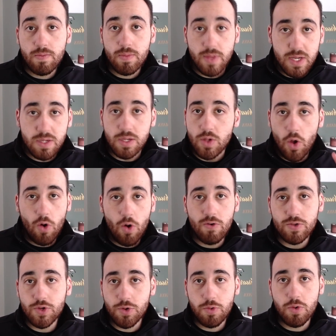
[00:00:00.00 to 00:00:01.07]
This is all
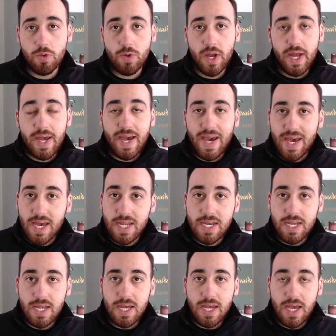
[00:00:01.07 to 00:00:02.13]
true. And
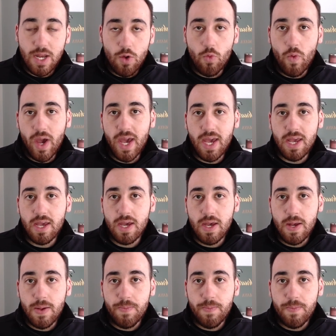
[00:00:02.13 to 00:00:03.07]
in a way,